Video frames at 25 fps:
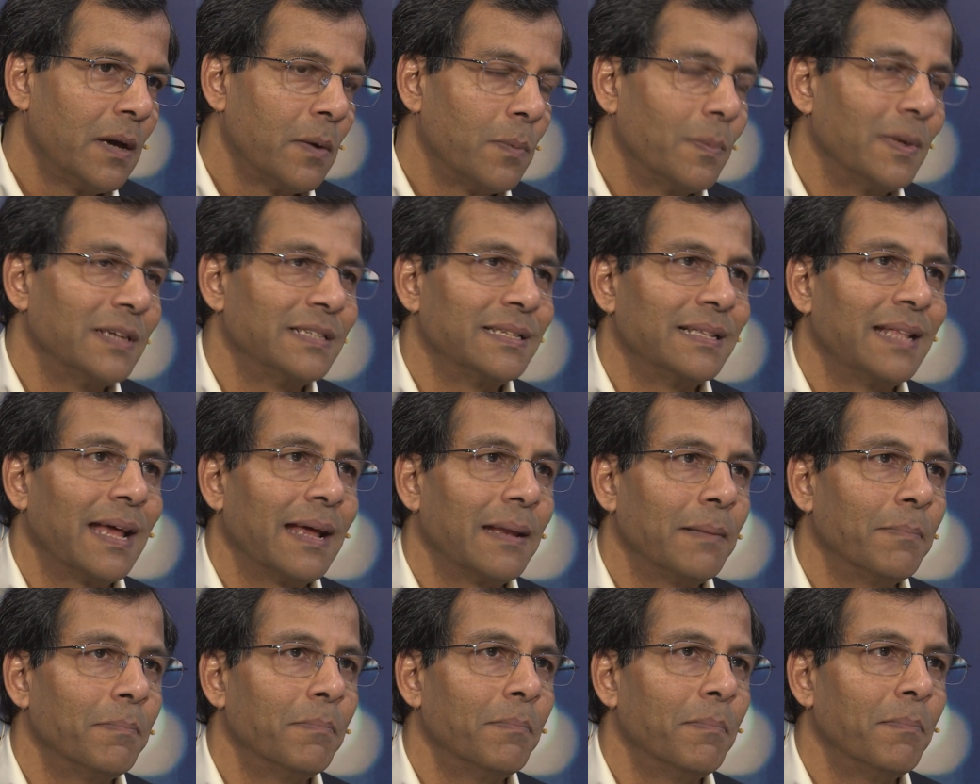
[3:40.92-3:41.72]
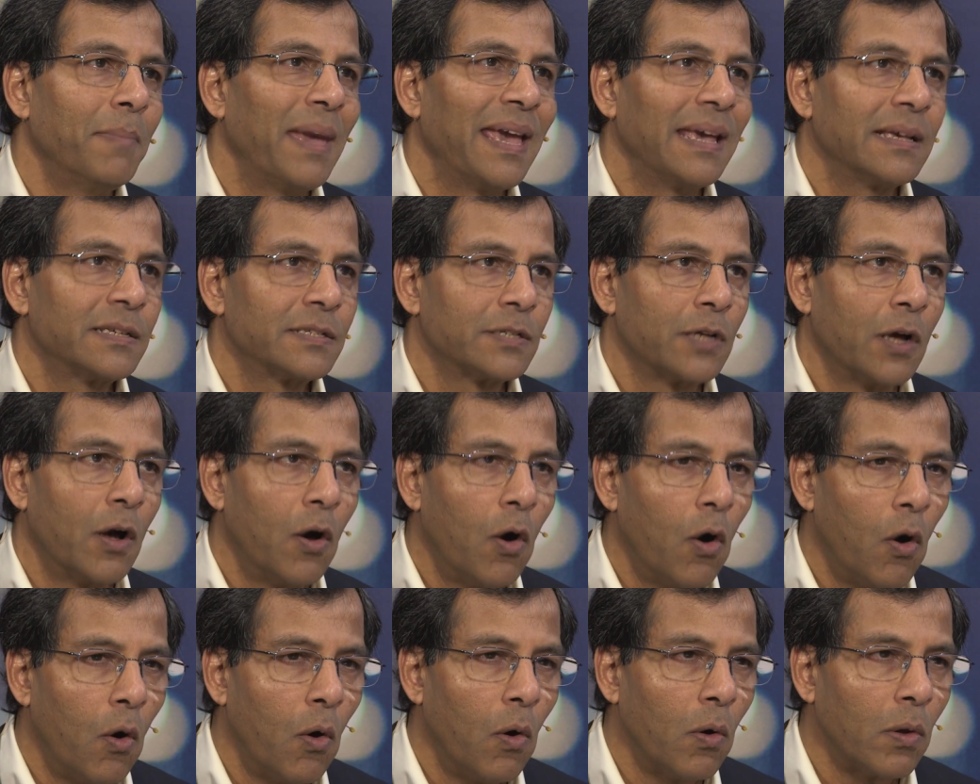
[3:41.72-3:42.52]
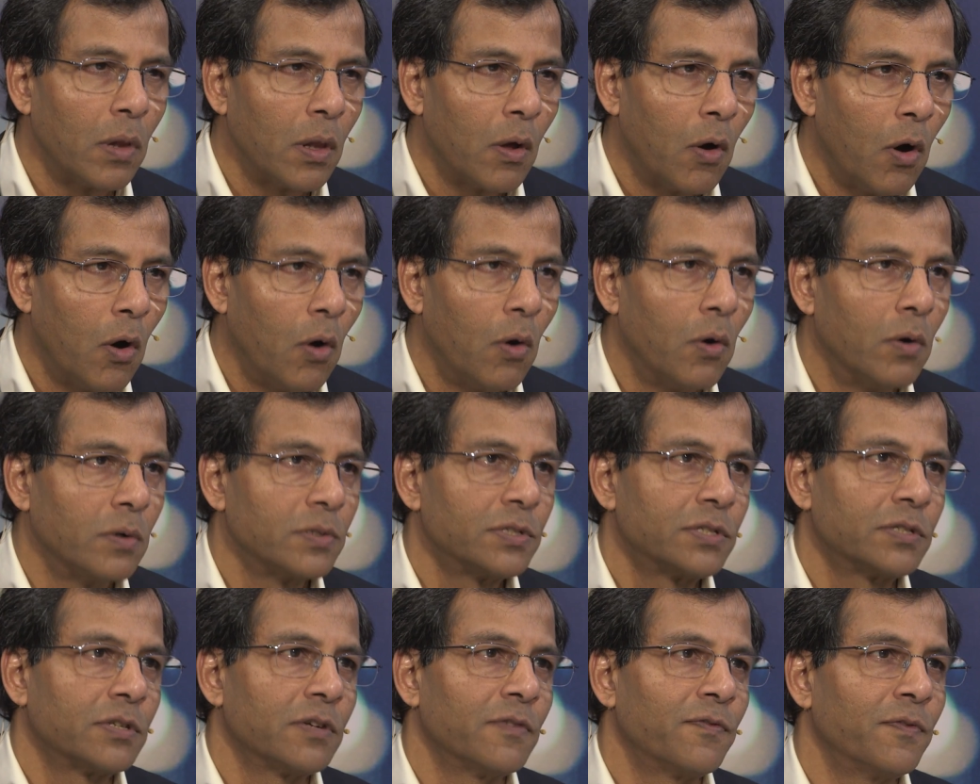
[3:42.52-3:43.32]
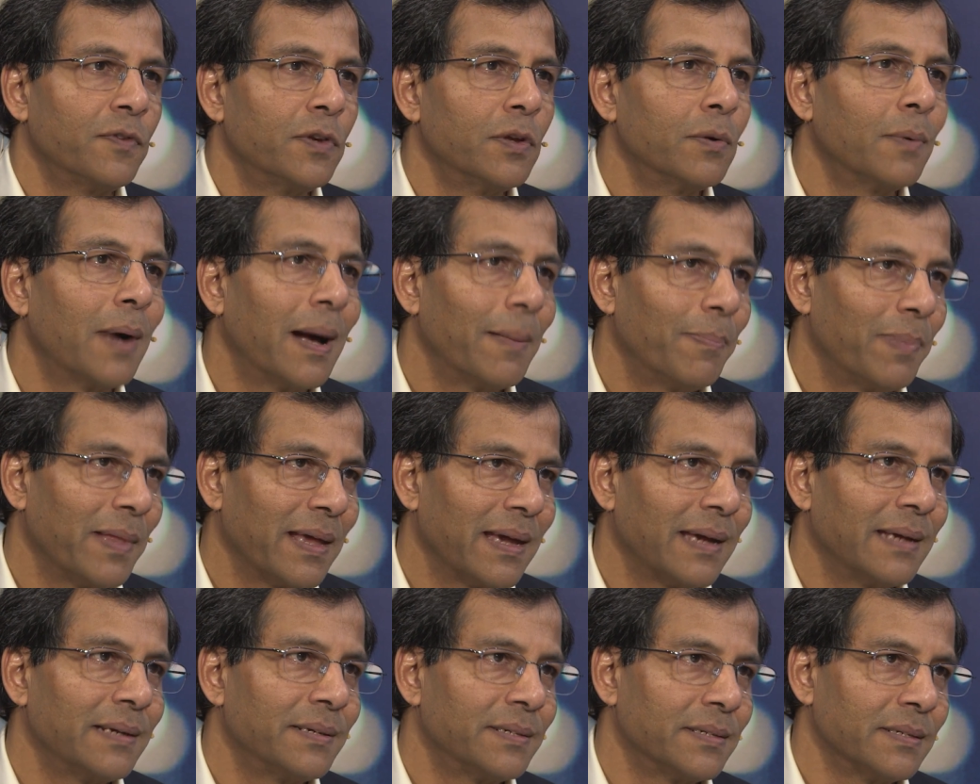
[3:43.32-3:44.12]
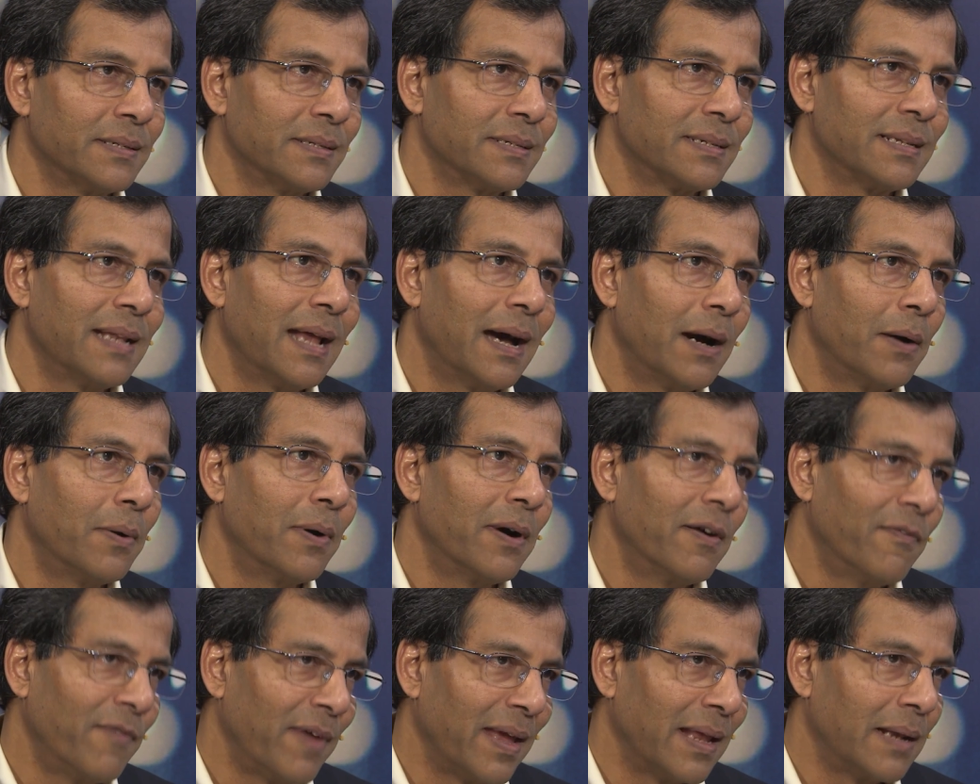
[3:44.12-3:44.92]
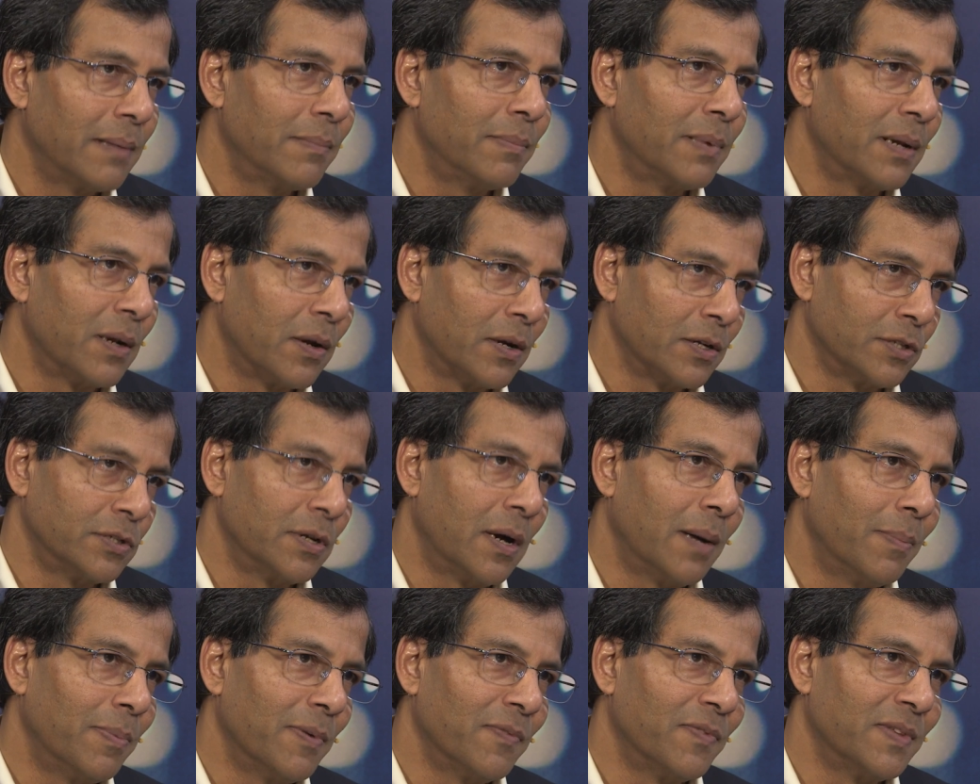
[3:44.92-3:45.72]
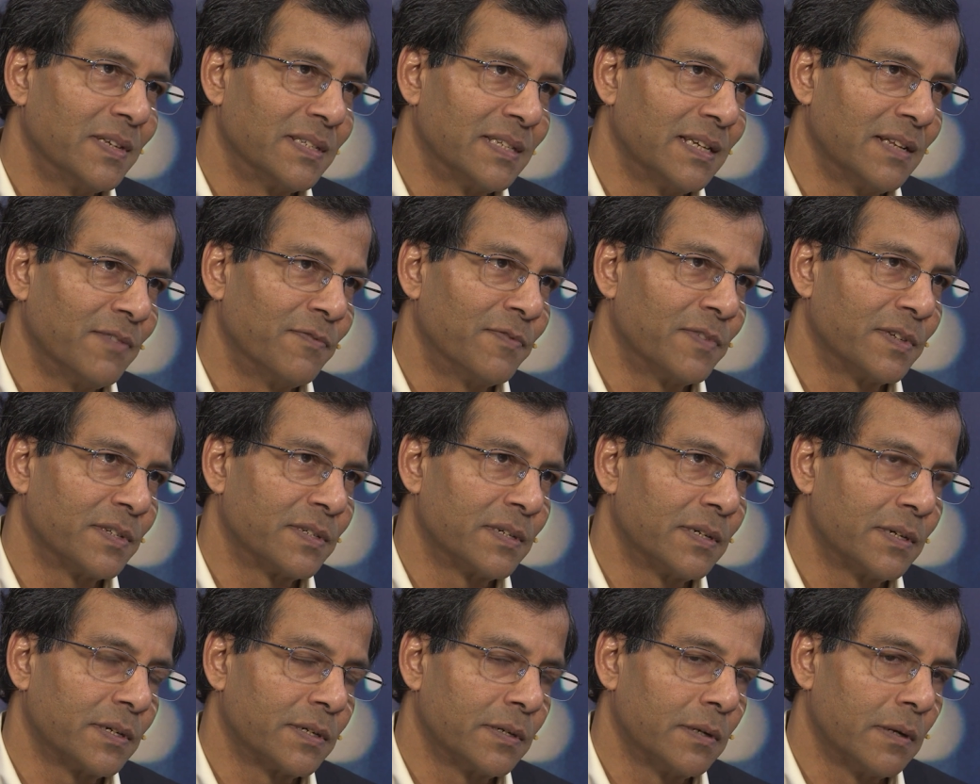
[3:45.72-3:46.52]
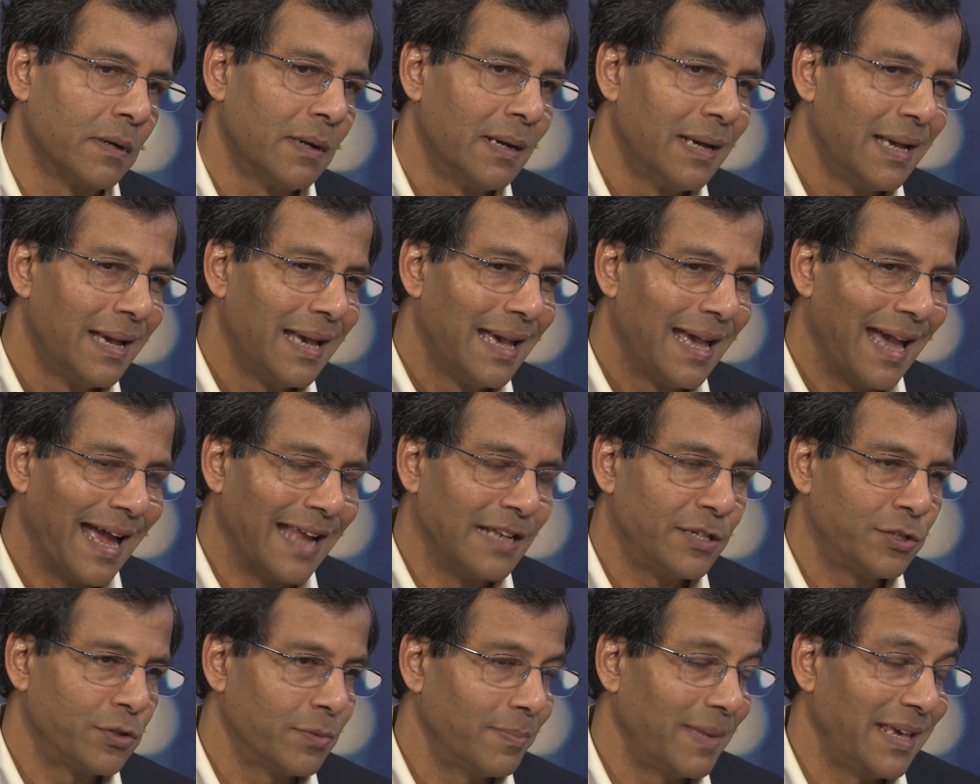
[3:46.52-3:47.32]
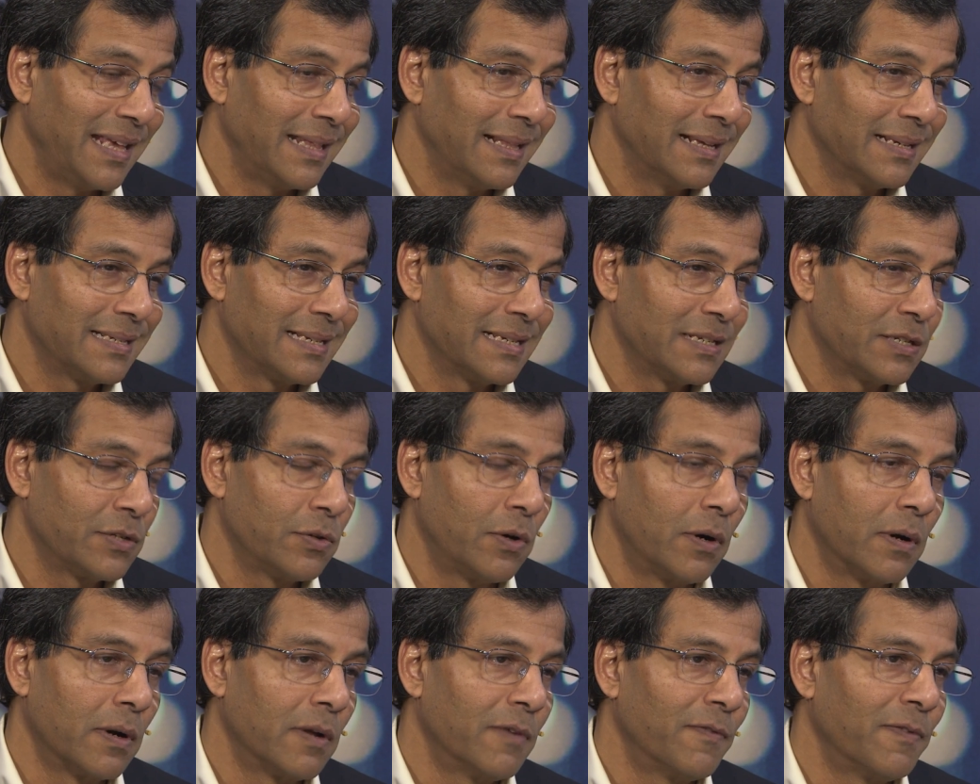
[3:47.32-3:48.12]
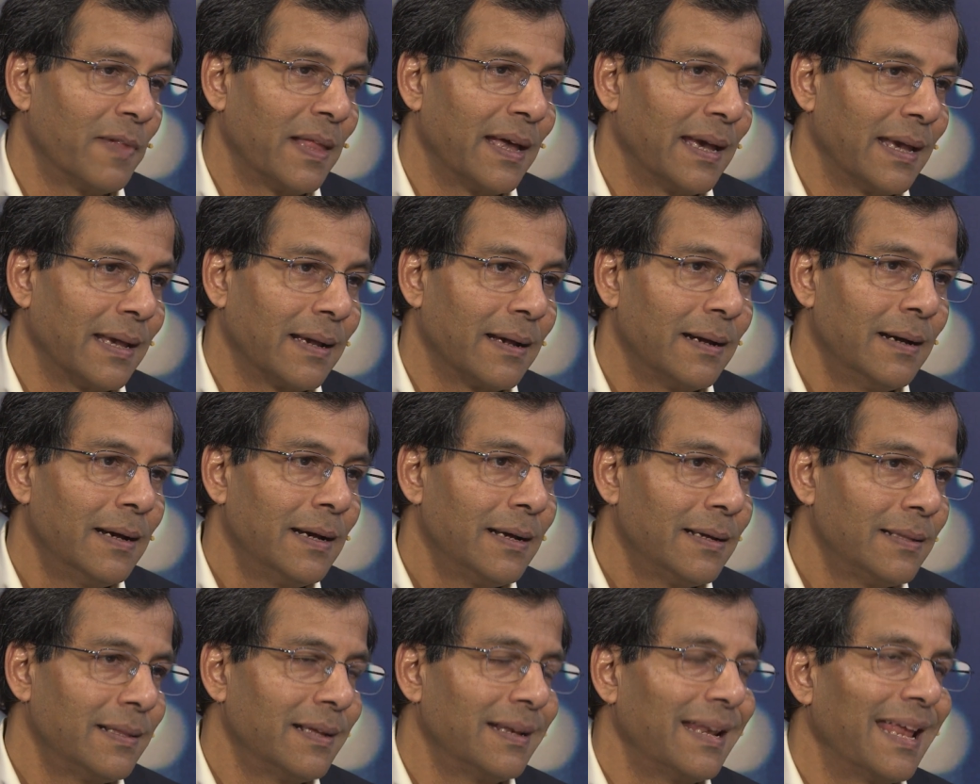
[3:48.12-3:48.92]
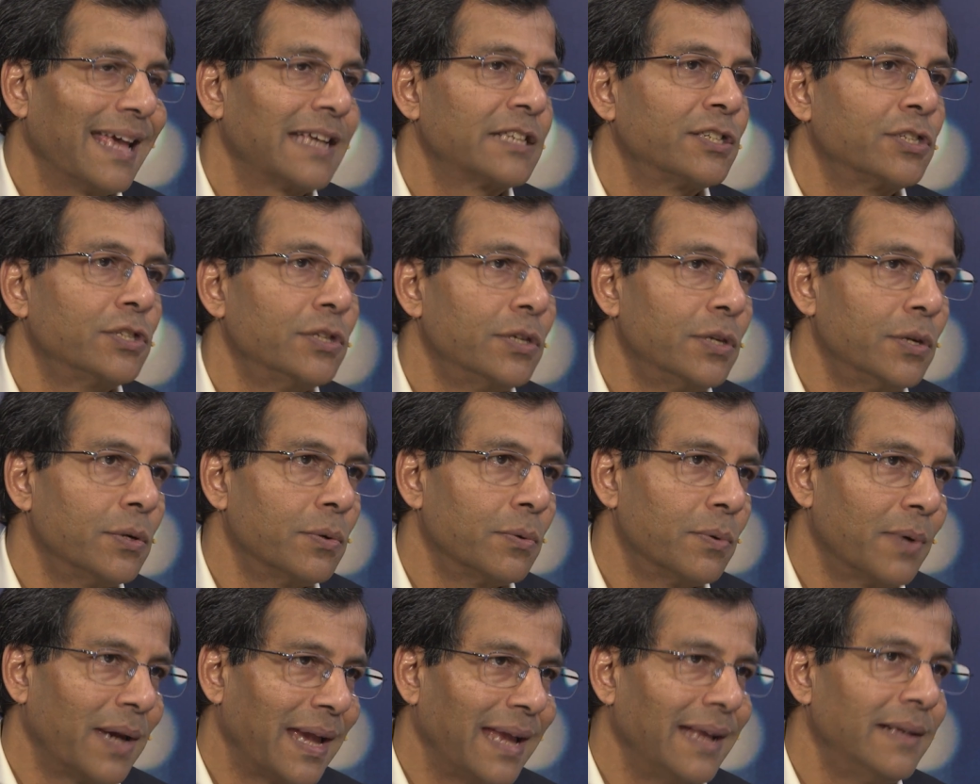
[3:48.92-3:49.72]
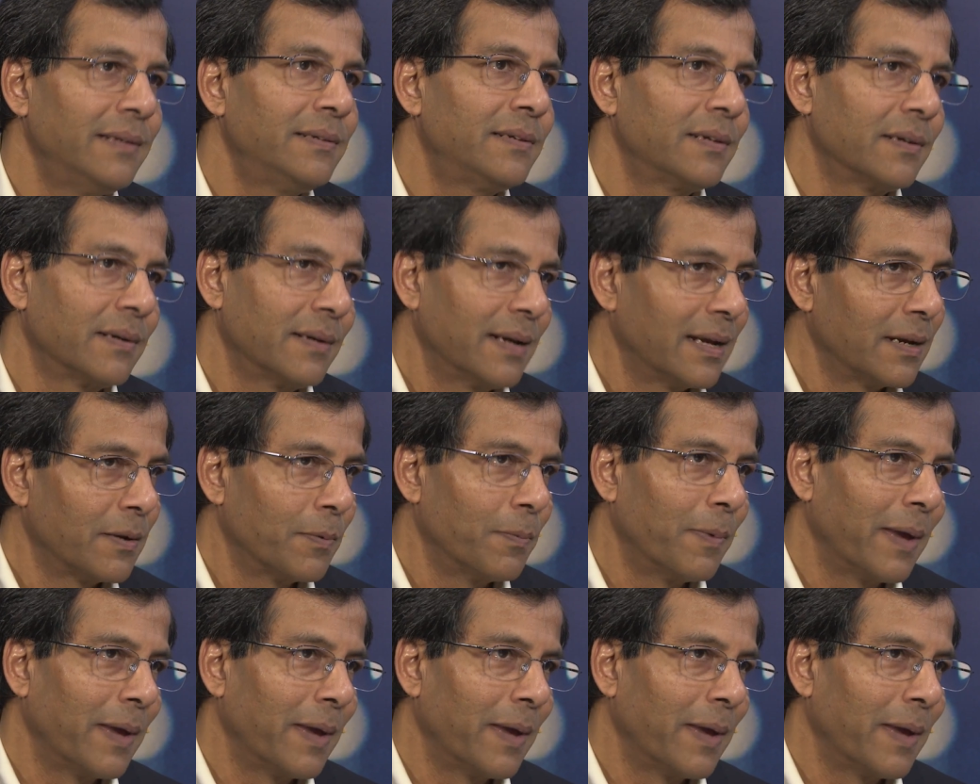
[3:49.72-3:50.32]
which then makes a whole host of new applications now available on top of this infrastructure. And to me, this is sort of like the next new internet